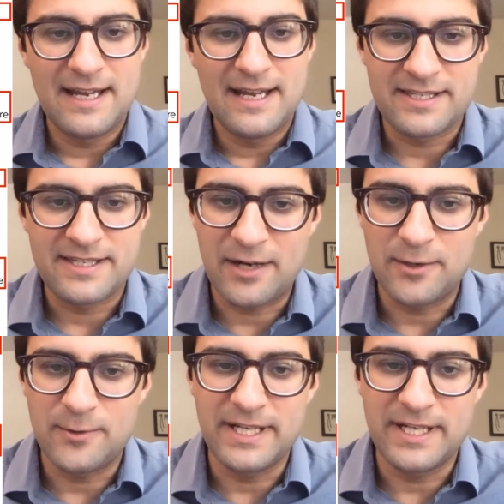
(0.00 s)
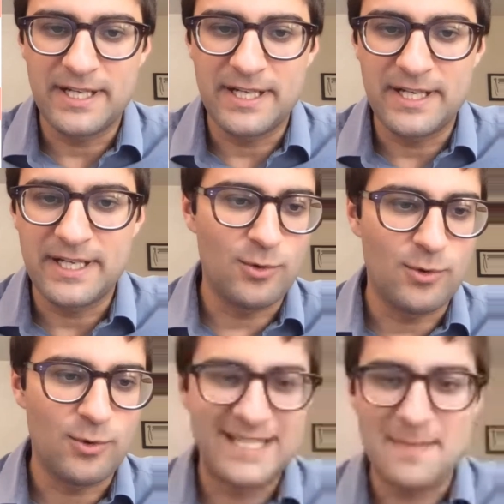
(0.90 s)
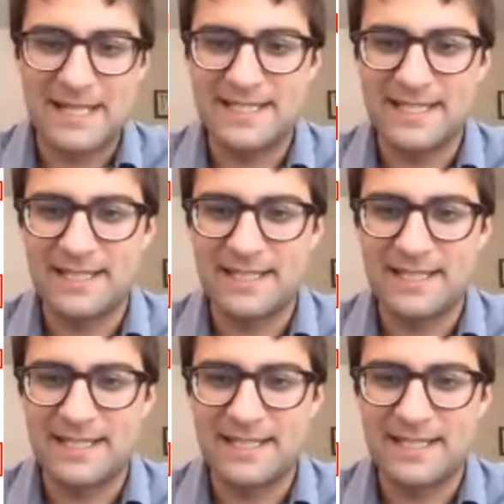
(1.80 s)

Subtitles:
and scattering, those thermal and